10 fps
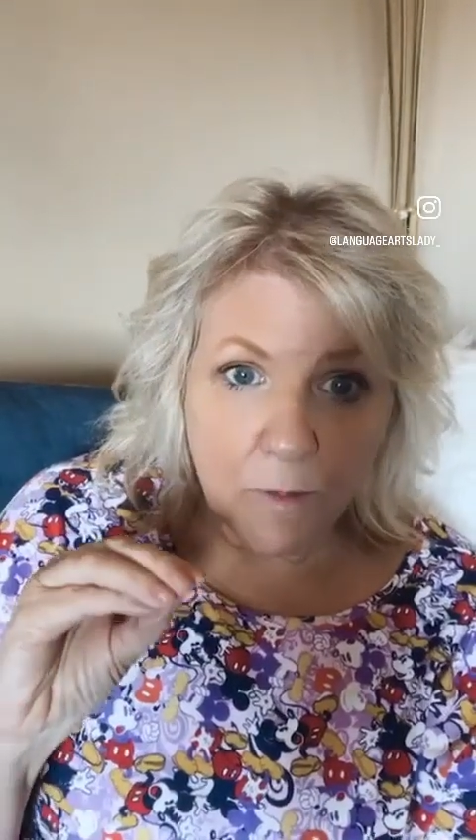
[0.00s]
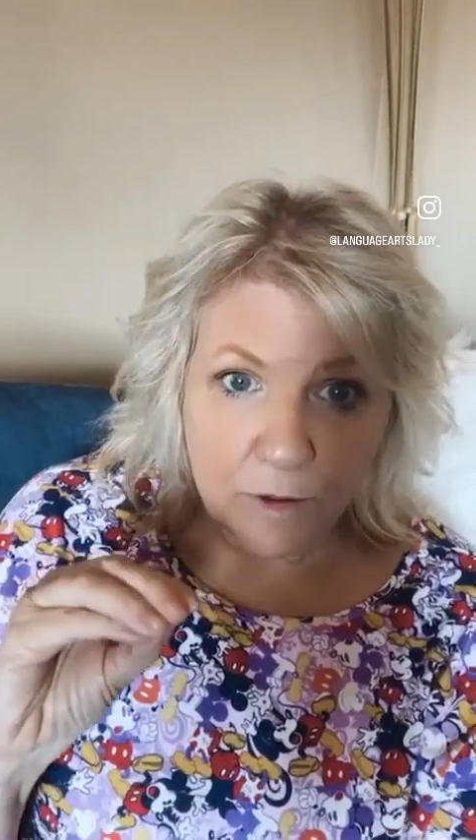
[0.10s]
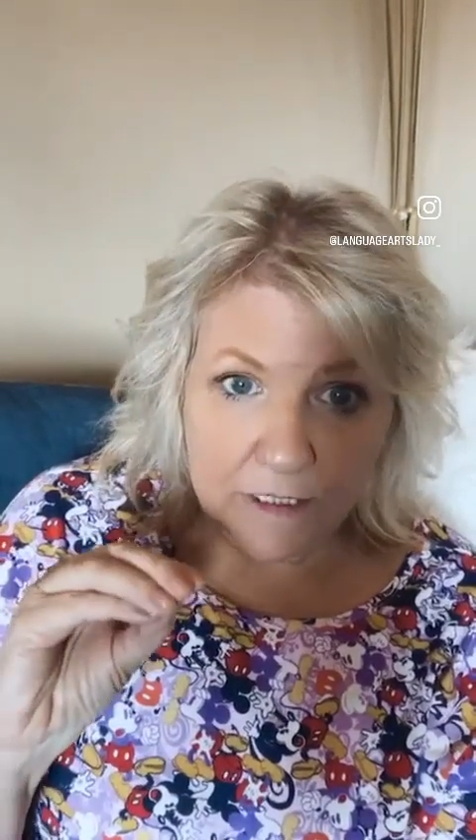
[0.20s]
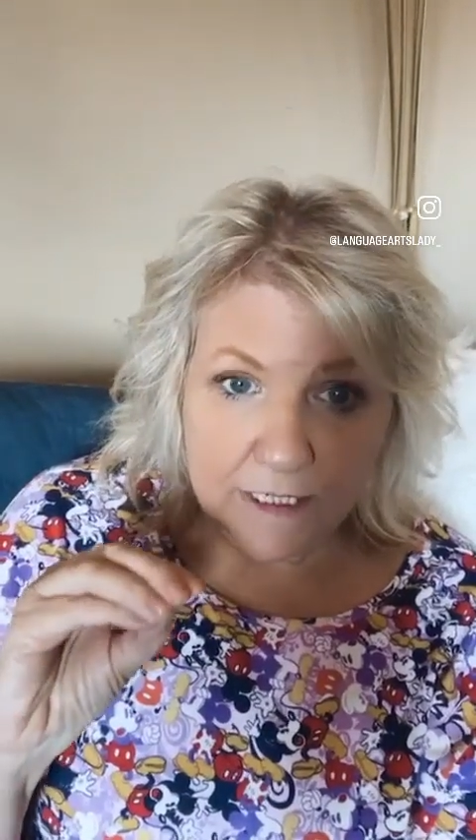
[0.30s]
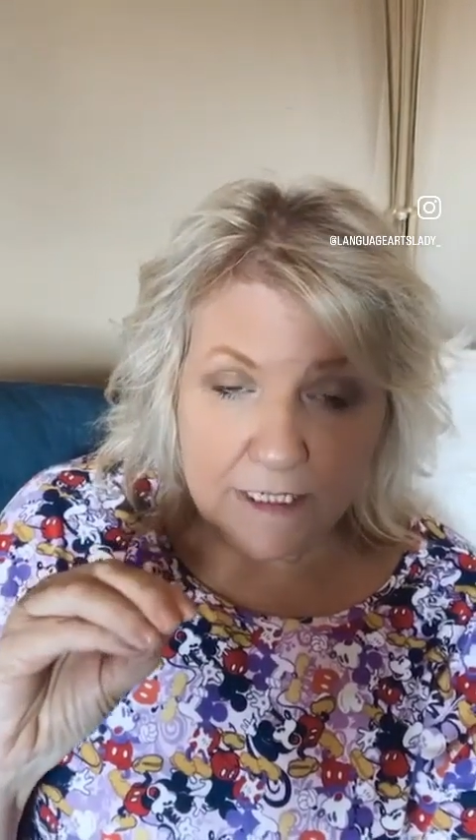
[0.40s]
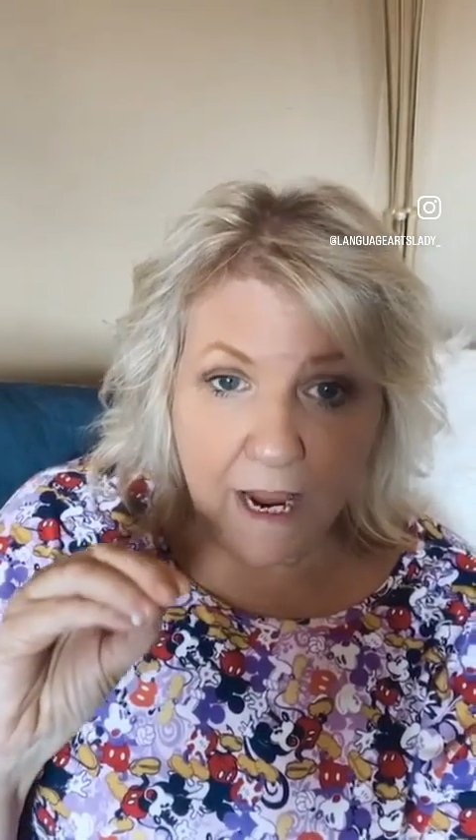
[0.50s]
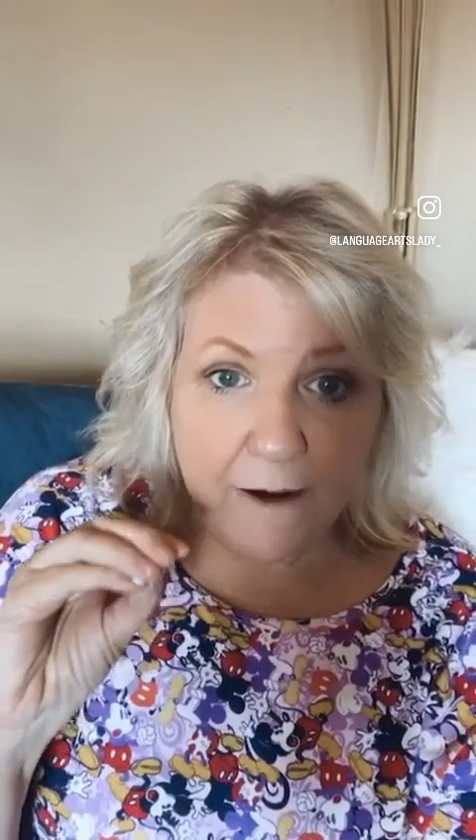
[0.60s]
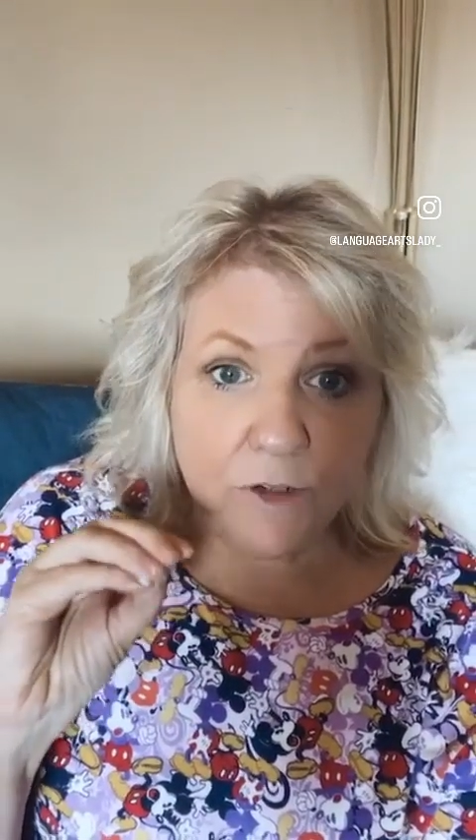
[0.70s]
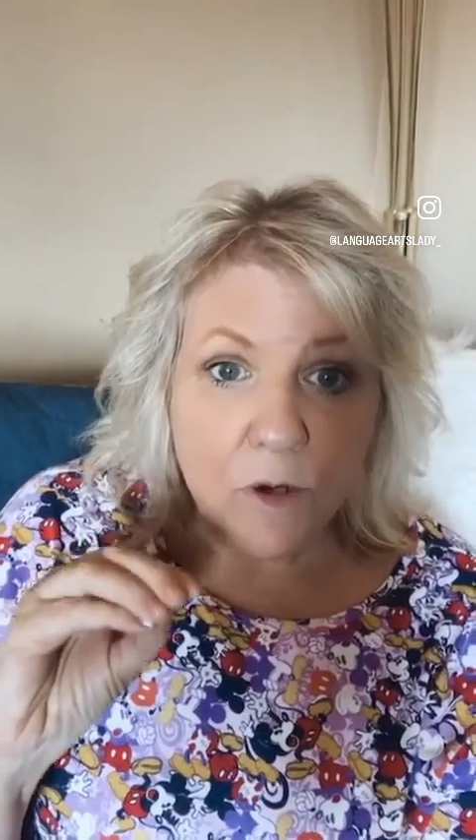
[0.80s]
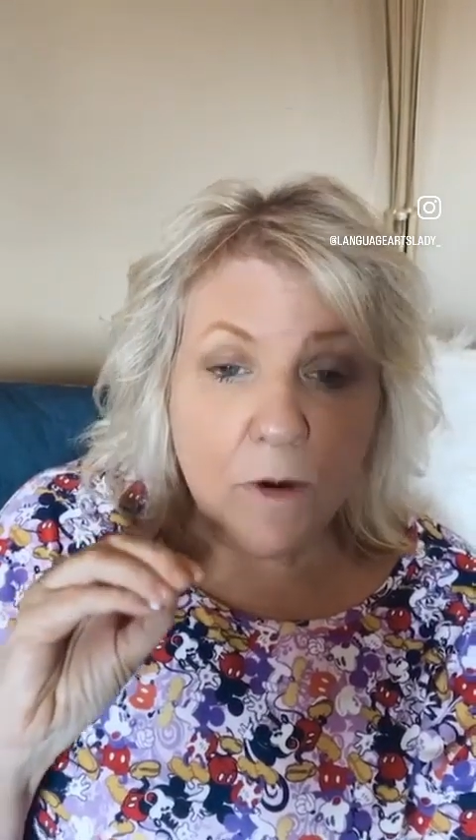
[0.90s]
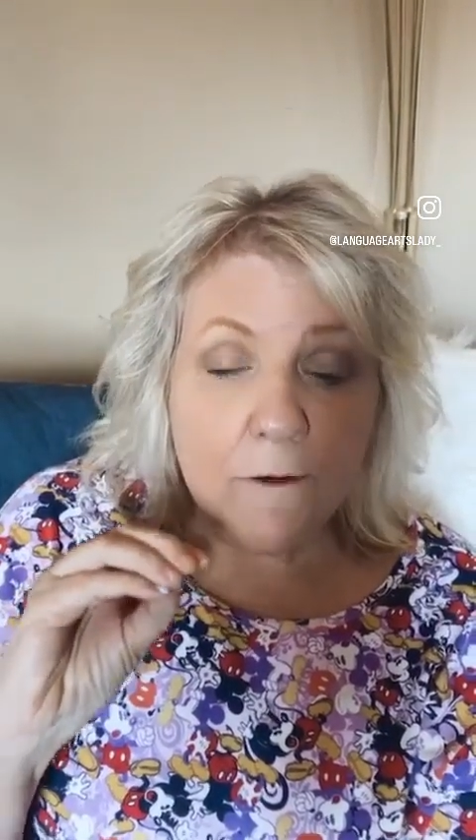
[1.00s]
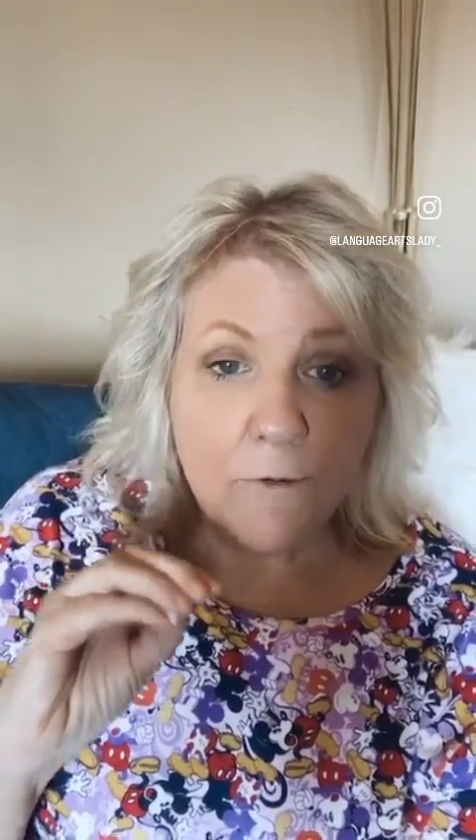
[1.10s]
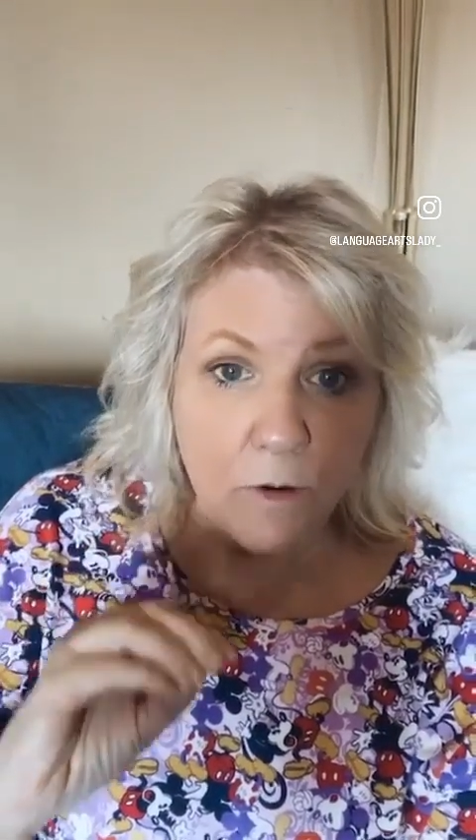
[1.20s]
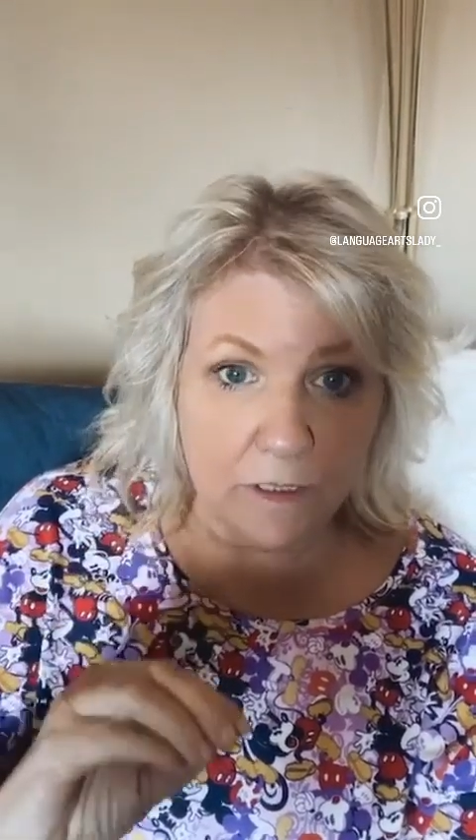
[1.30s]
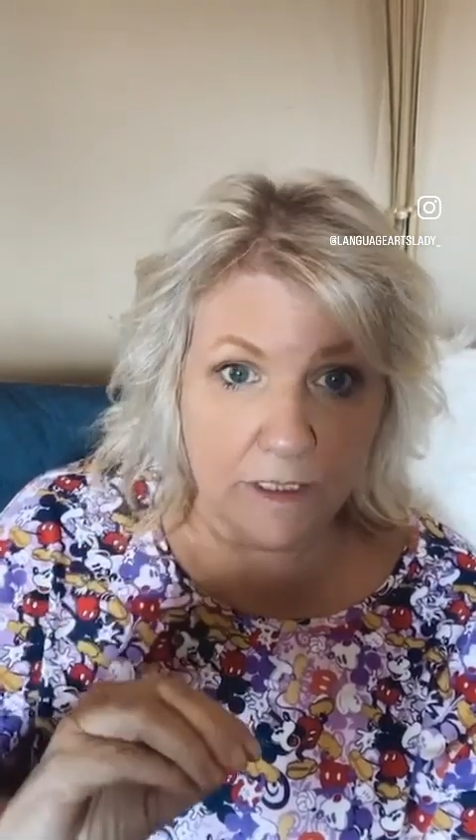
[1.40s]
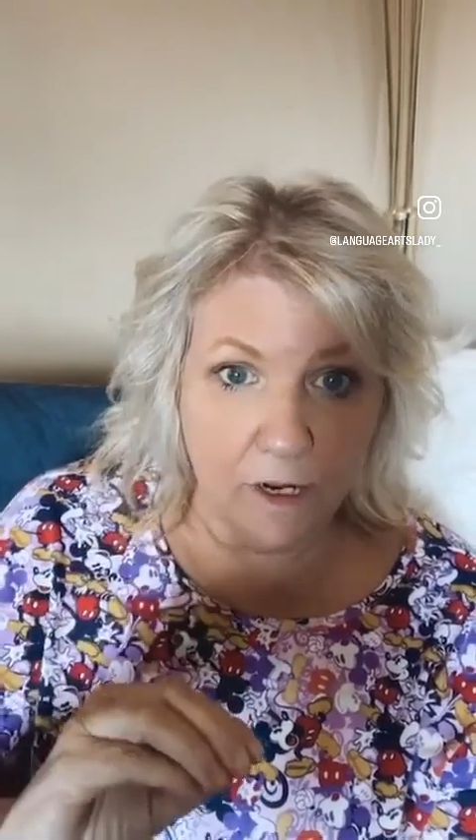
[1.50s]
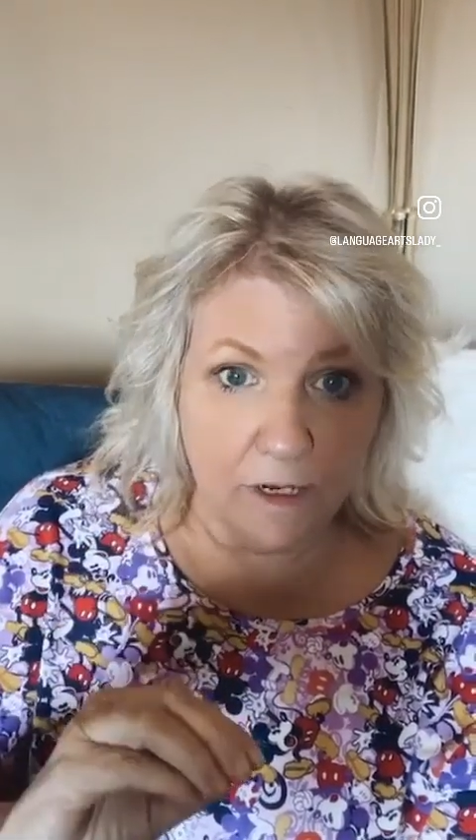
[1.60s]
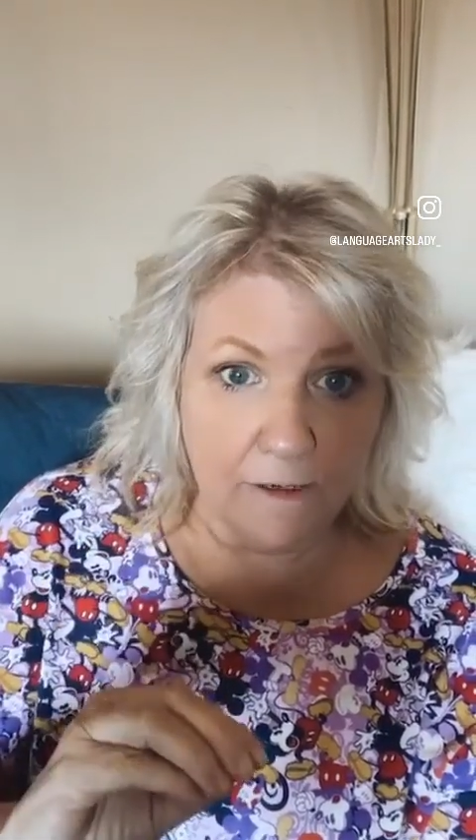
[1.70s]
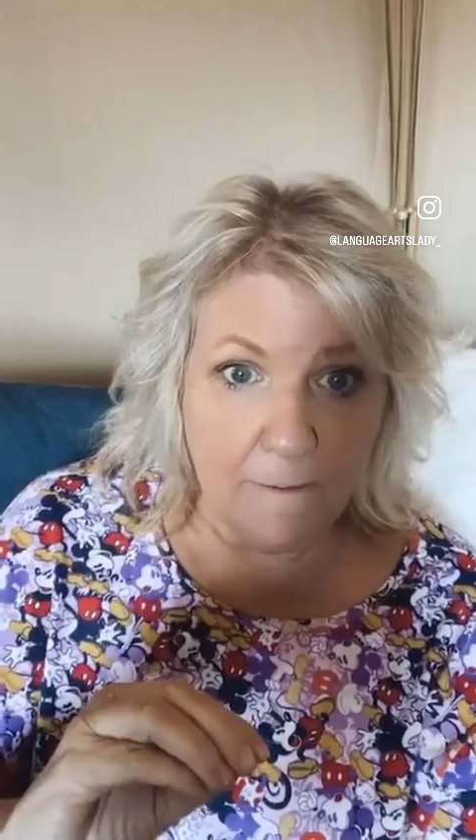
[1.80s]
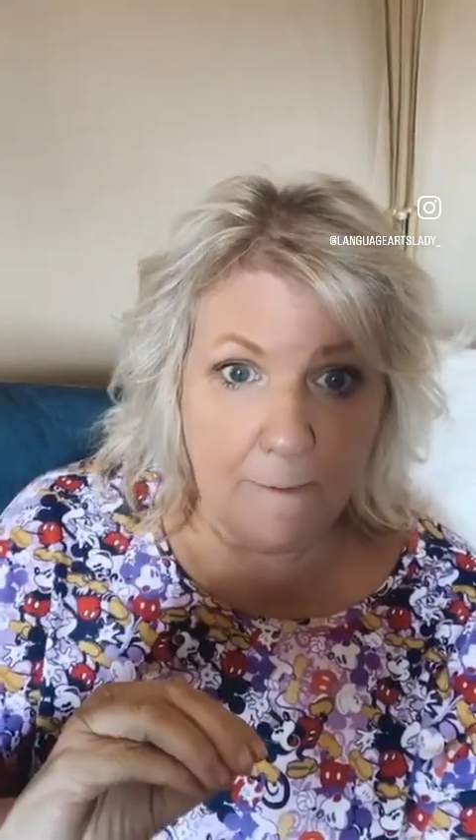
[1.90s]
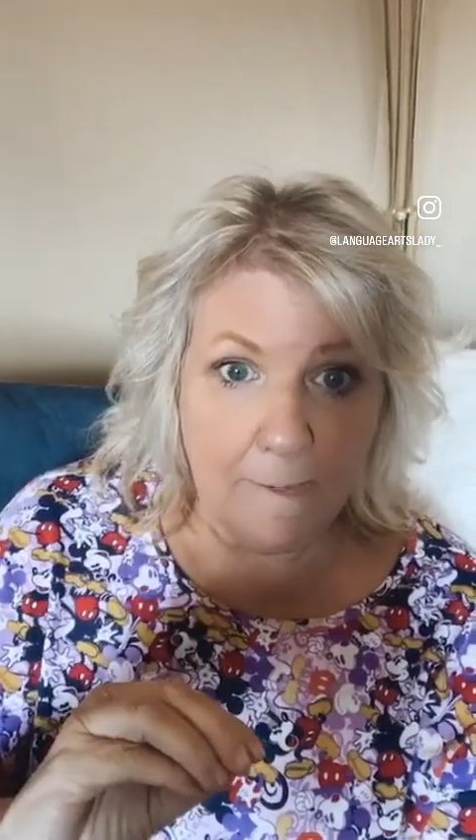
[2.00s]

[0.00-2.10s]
person's life do you want to focus on?